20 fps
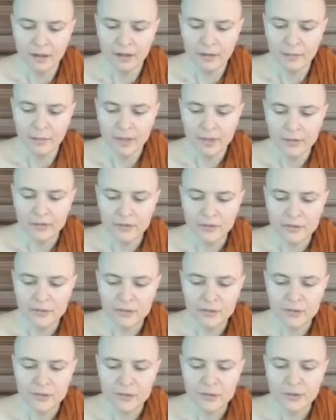But also,
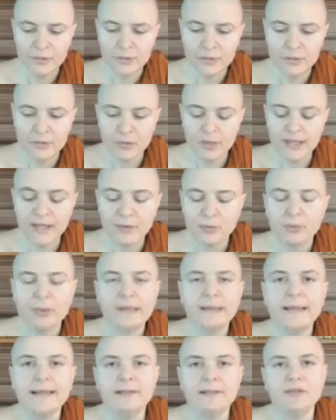you know, we can
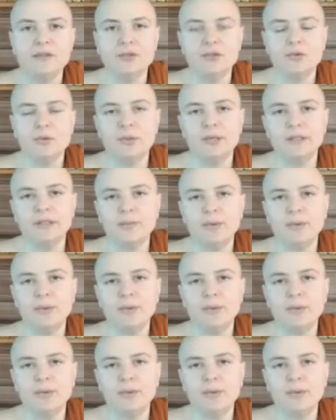relate to it.